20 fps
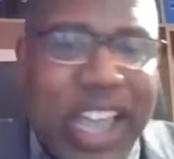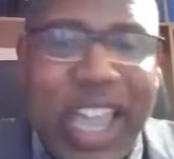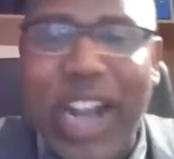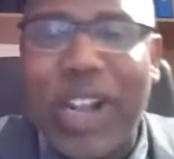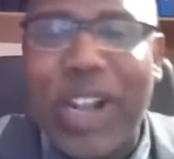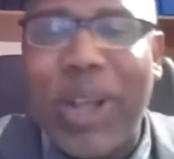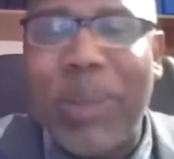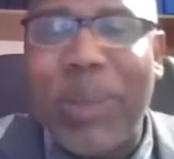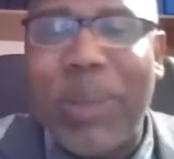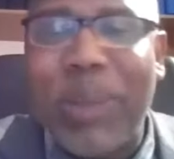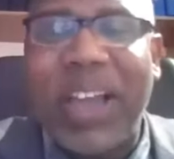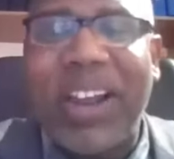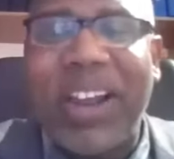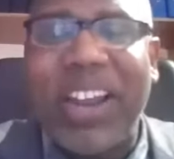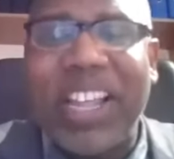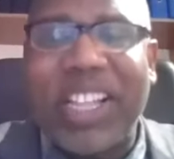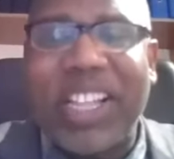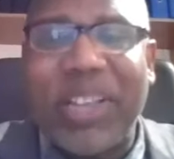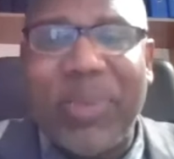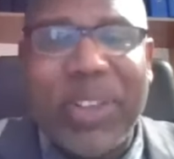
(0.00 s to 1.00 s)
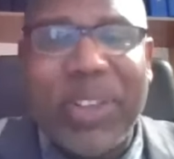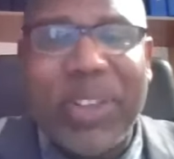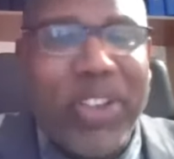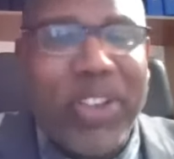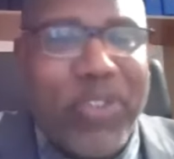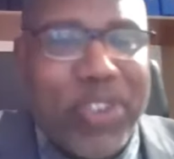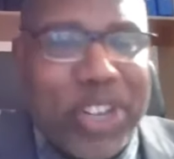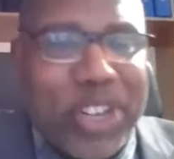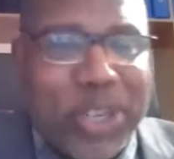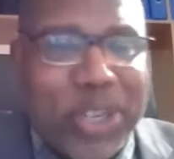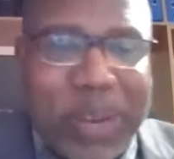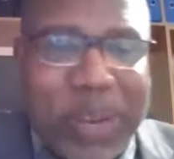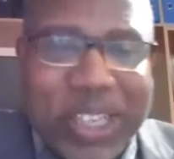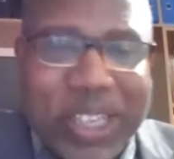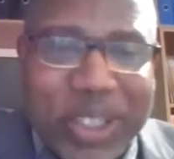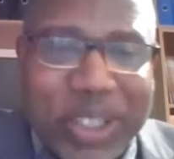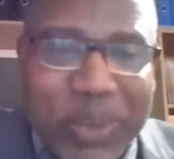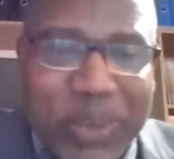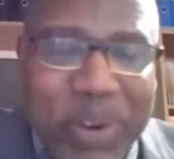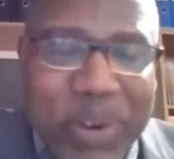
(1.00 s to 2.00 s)
I can come back later when you finish,
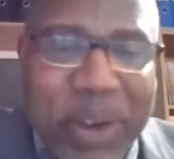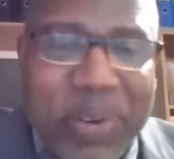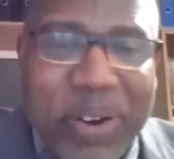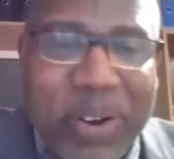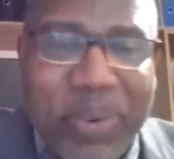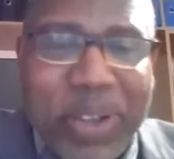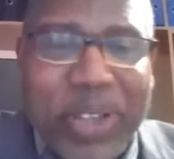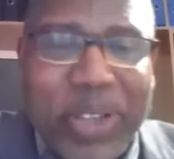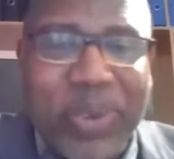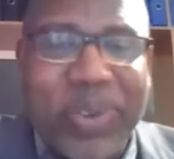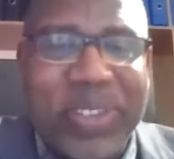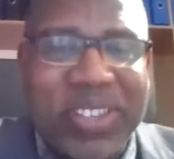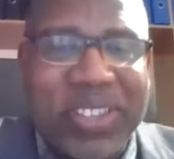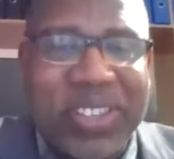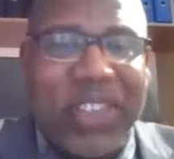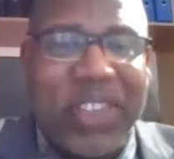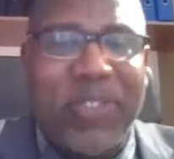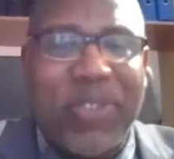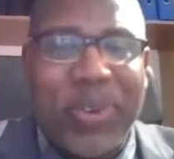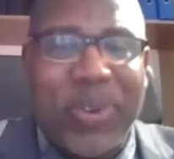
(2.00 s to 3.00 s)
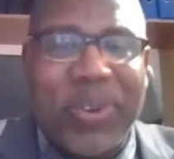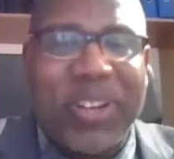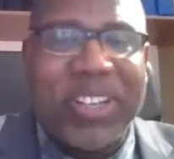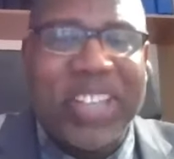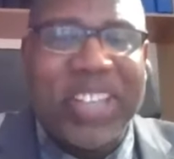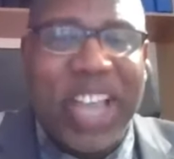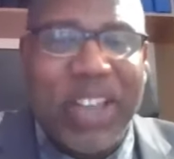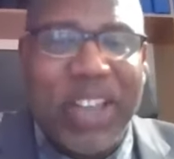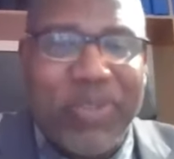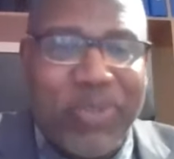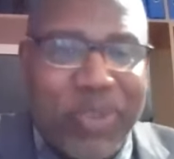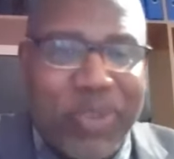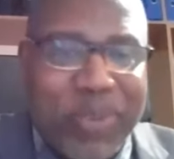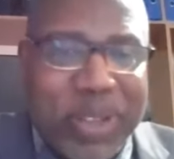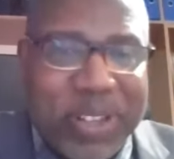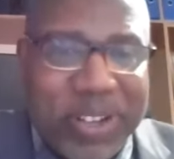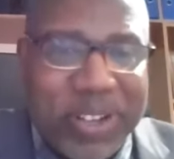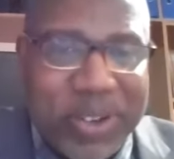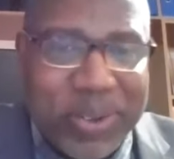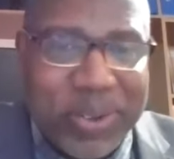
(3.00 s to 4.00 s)
Pastor, to pray with our youth if you desire for
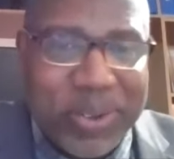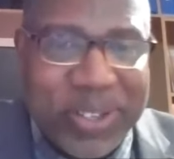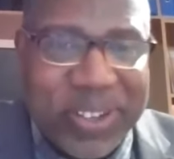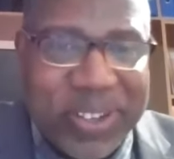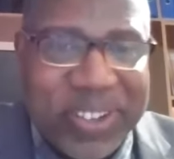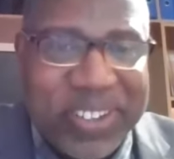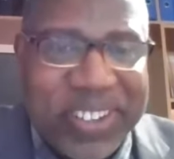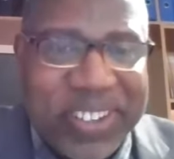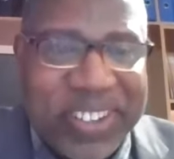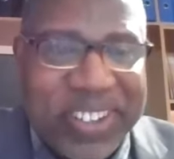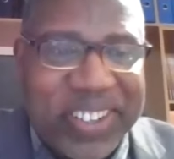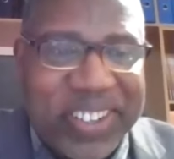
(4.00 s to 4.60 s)
me to do so.